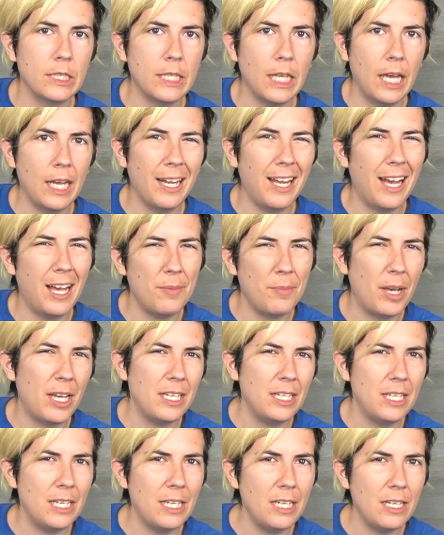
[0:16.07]
that I
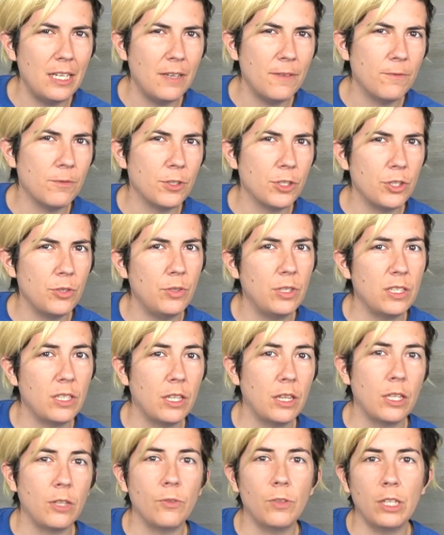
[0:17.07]
might need if we're doing
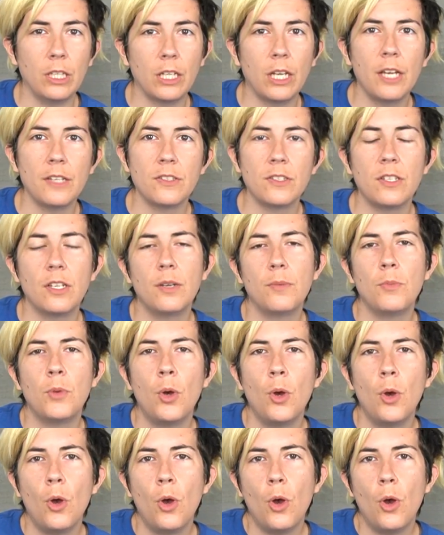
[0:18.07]
something really custom